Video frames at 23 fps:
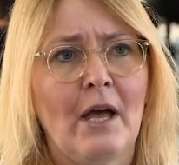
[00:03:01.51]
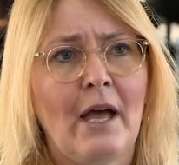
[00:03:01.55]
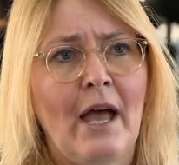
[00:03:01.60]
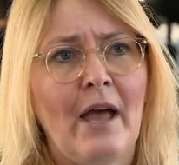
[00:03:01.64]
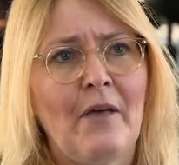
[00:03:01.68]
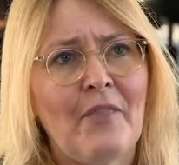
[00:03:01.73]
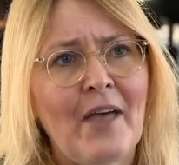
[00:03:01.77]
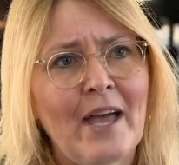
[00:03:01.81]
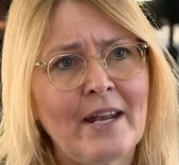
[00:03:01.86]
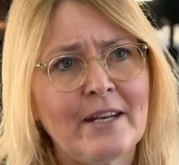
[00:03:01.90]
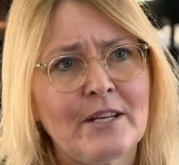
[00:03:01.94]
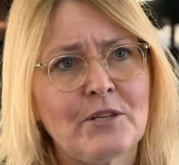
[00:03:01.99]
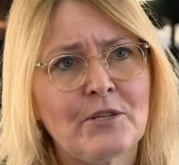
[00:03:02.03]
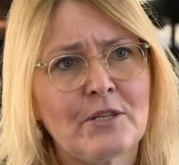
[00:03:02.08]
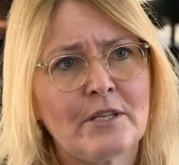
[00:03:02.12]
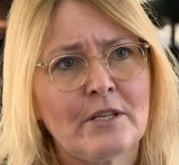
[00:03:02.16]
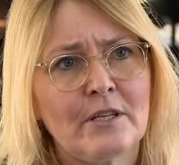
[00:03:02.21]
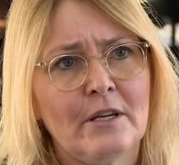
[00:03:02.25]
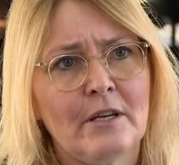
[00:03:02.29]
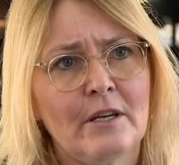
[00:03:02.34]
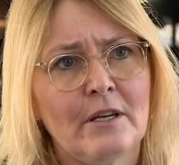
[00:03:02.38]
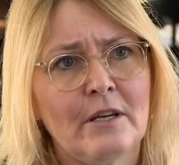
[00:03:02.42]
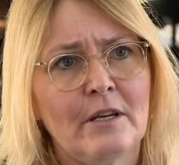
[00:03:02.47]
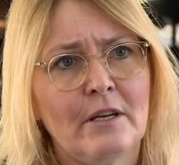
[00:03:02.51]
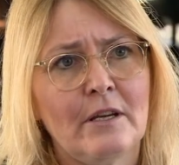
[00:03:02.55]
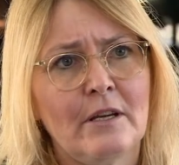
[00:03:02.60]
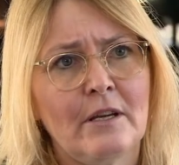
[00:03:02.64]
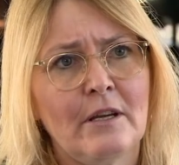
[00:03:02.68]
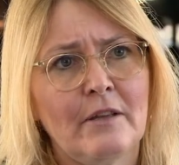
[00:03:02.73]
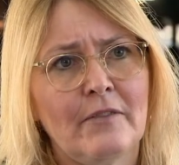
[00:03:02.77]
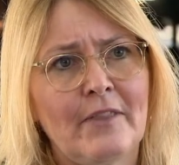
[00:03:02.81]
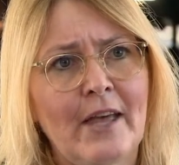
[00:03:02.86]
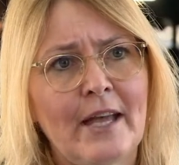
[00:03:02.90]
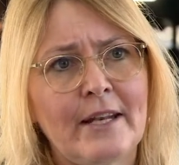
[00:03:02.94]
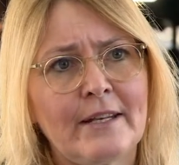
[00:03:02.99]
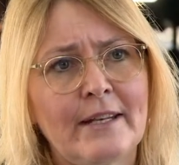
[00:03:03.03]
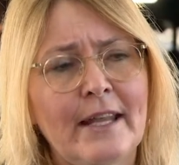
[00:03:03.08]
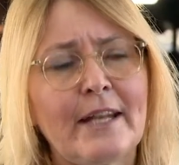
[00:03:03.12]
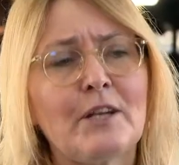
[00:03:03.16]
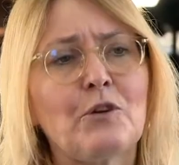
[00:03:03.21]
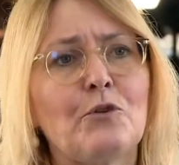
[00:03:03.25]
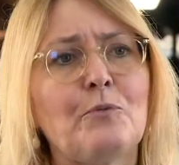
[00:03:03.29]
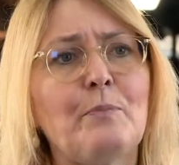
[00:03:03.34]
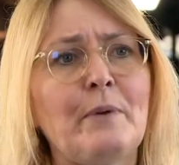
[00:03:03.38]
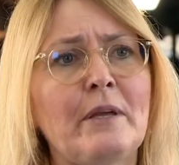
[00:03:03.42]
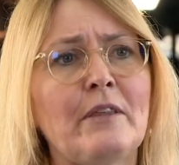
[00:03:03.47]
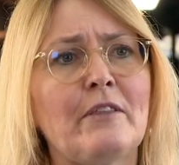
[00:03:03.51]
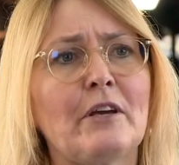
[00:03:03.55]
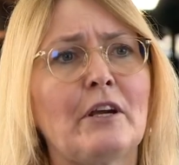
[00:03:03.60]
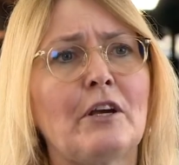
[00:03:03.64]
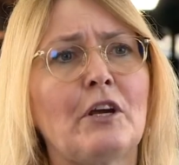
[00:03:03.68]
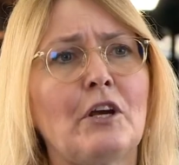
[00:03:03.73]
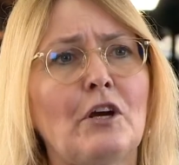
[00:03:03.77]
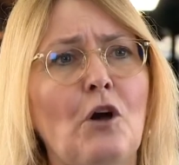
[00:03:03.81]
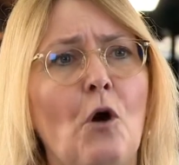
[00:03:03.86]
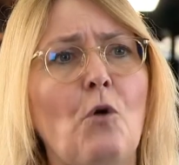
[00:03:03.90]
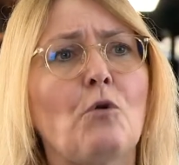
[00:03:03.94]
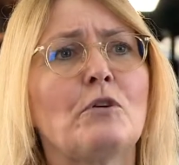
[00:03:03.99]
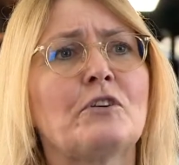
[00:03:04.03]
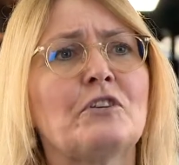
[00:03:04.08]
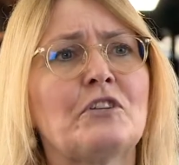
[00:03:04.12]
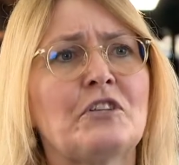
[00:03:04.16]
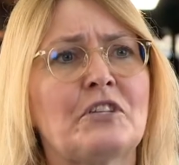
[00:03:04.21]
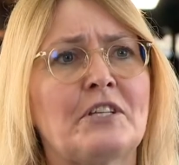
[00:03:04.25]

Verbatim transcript: And that is that could be the golden